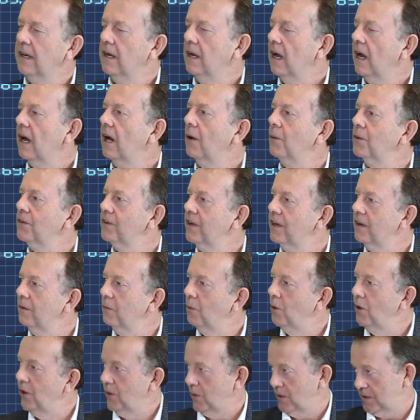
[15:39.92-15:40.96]
was going to
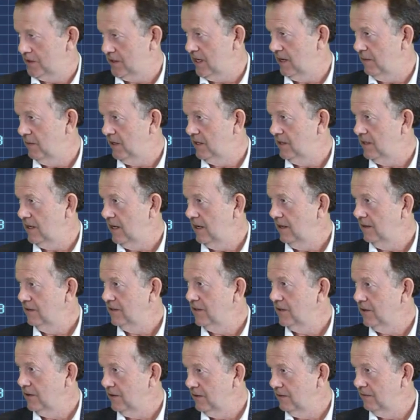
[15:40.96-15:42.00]
work with CNBC,
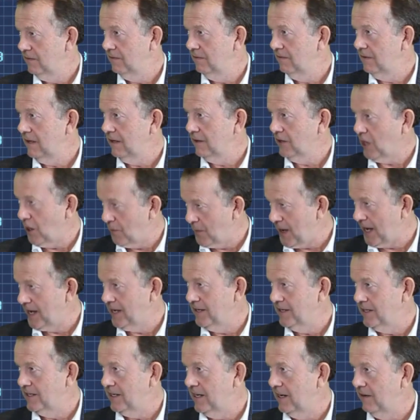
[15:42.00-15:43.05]
so I'd go back into
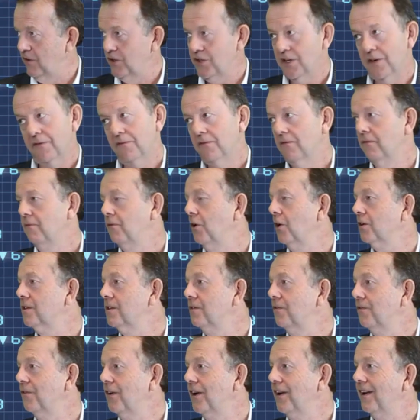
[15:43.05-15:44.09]
television. Lots of
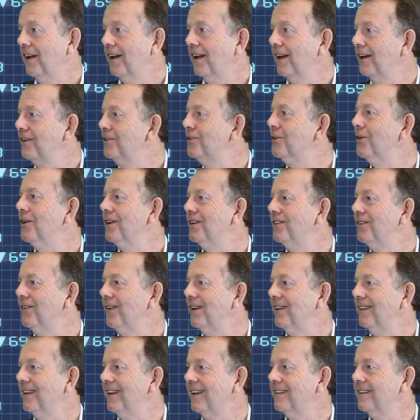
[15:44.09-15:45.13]
fun. I enjoyed doing
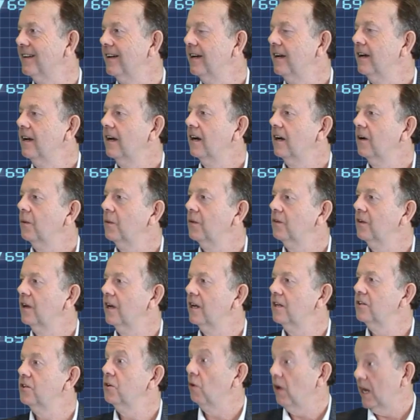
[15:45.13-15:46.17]
that. I was going
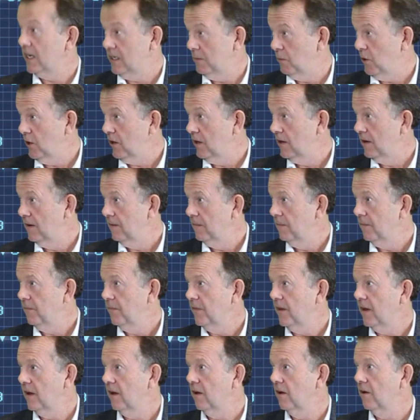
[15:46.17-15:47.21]
to write a book,
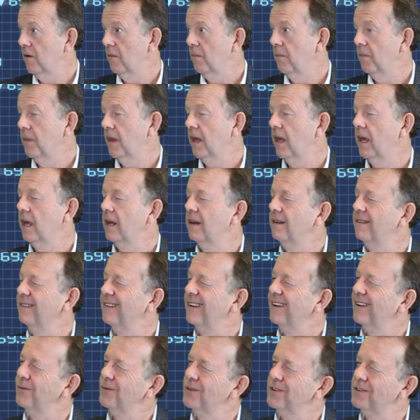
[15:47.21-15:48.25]
and I
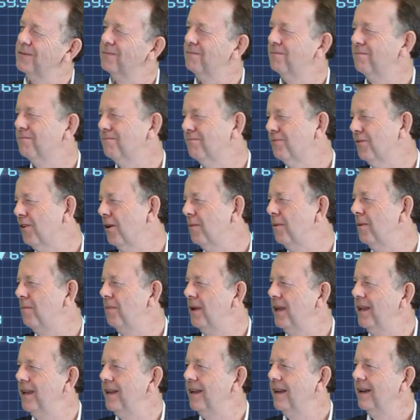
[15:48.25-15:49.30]
was
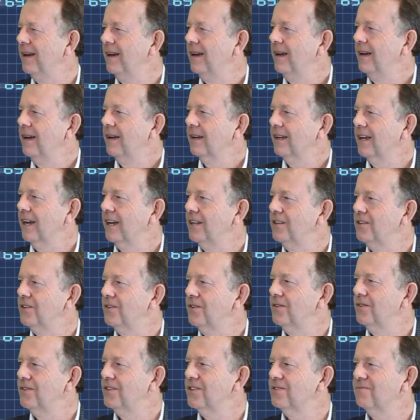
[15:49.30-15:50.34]
probably going to
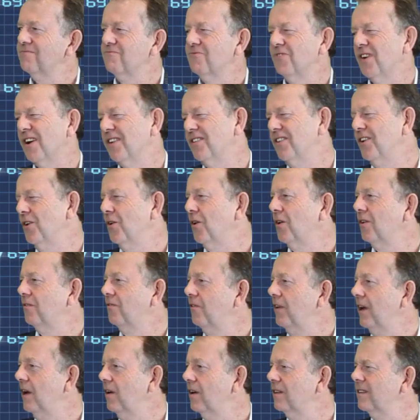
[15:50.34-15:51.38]
just write the odd
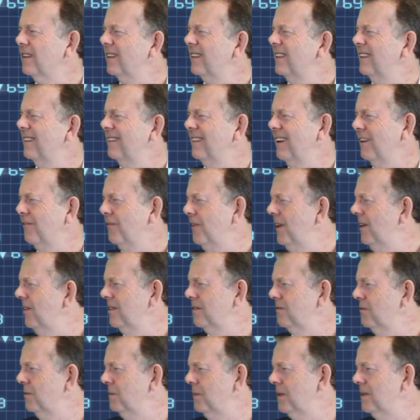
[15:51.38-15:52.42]
freelance. I did a freelance
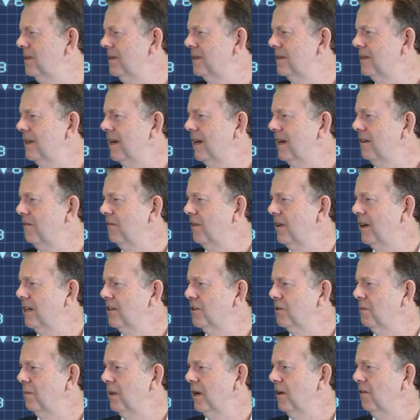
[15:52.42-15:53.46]
for Business Day and Financial
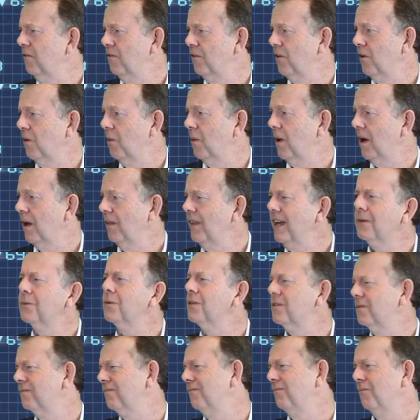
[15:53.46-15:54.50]
Mail for a while. That was
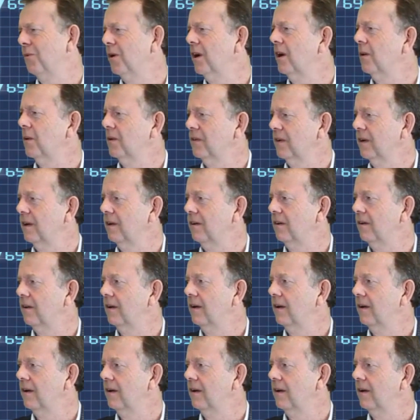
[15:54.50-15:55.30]
what I was going to do.